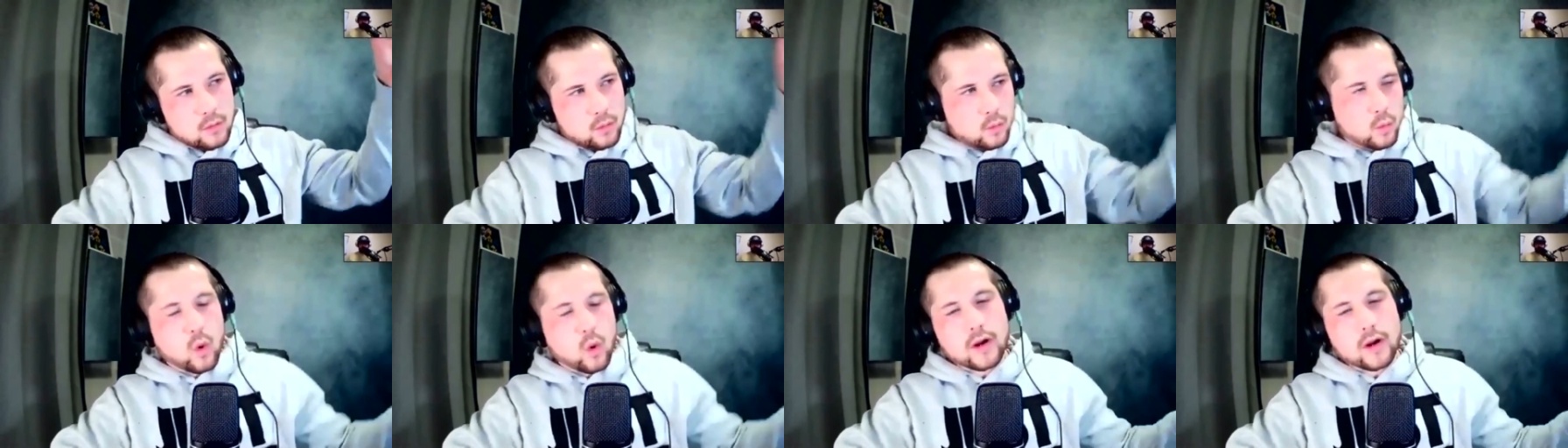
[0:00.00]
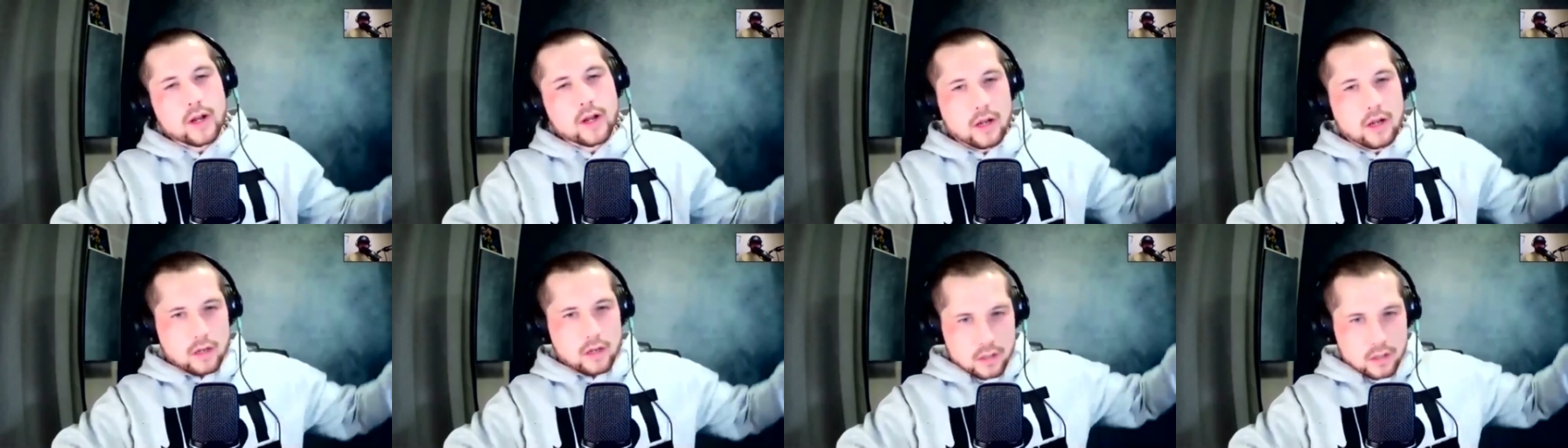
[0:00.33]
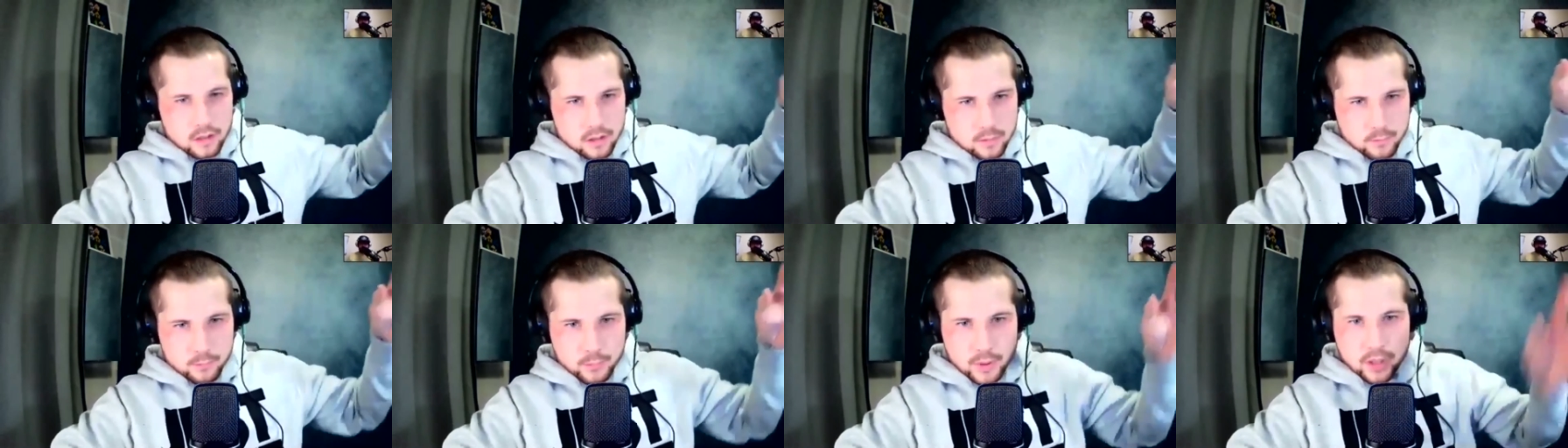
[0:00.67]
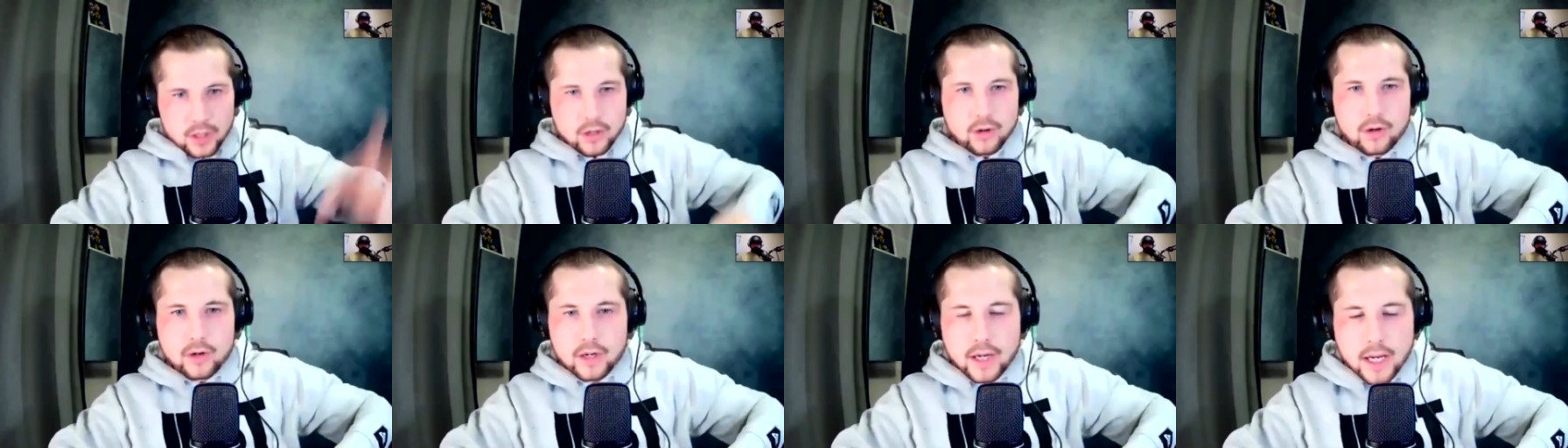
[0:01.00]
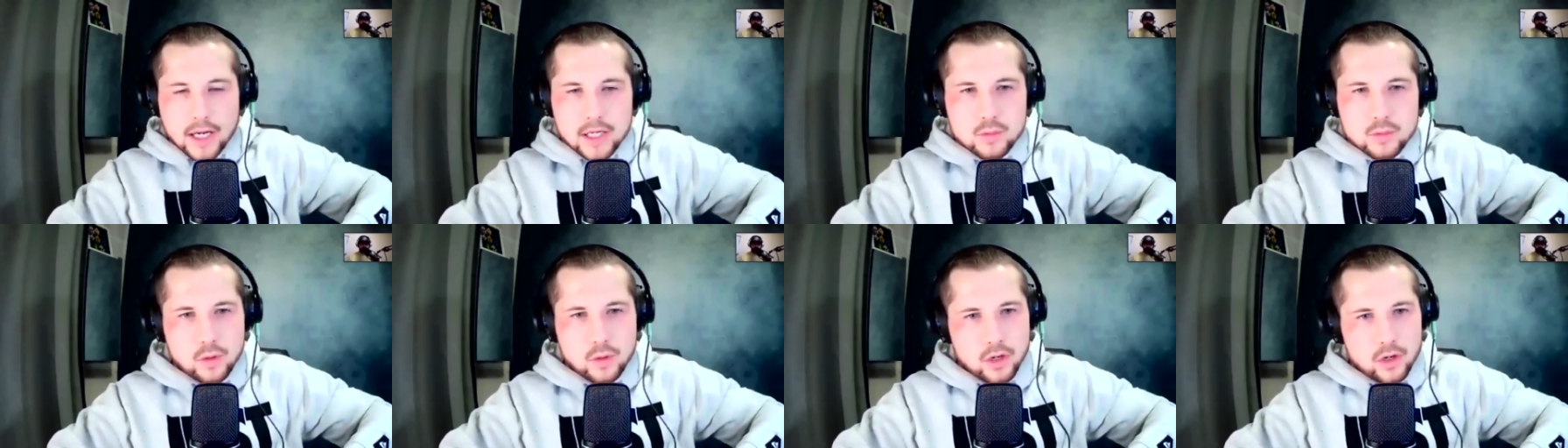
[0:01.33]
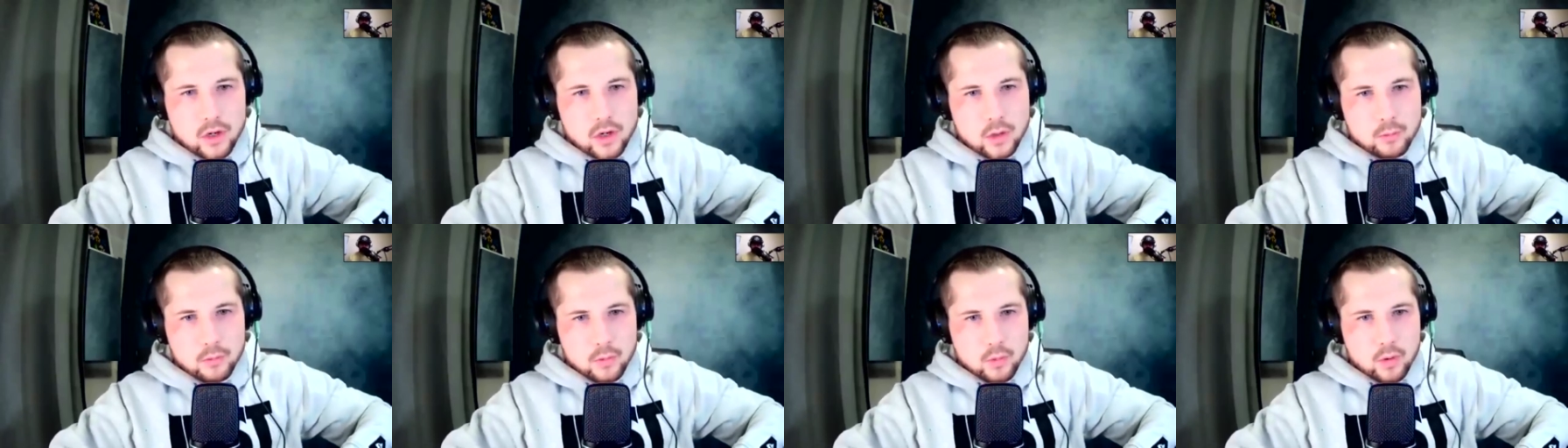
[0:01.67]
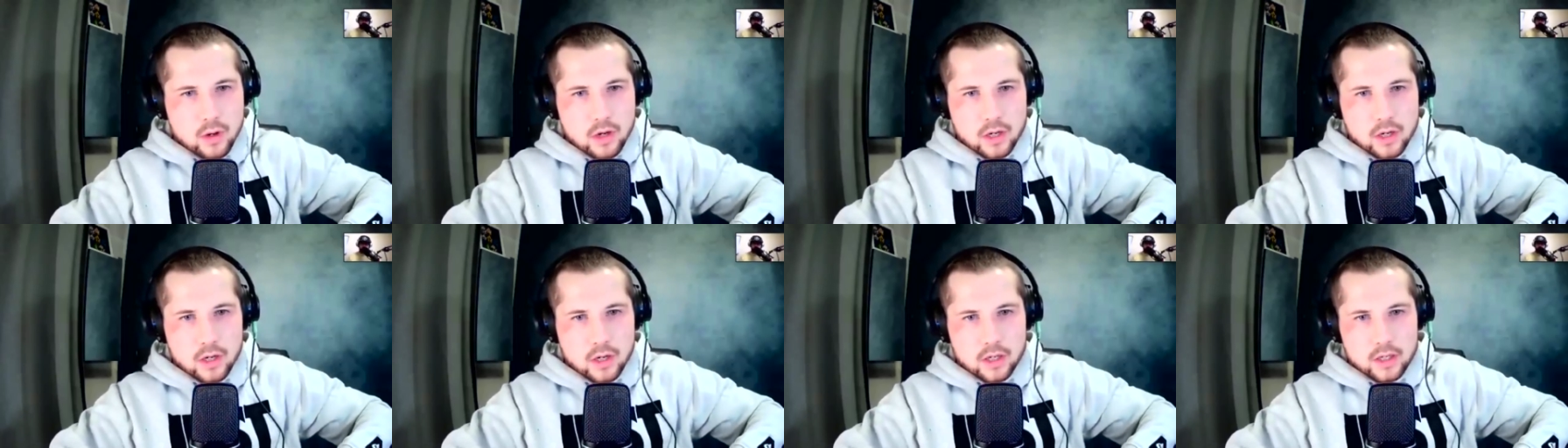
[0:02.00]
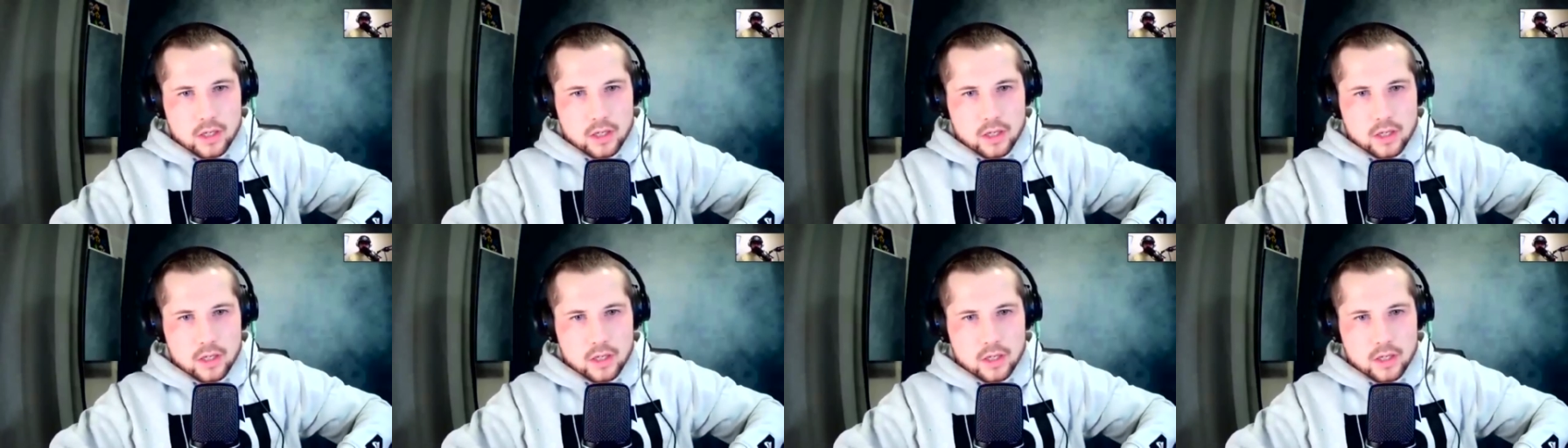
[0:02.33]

Why not pit her against one of the number one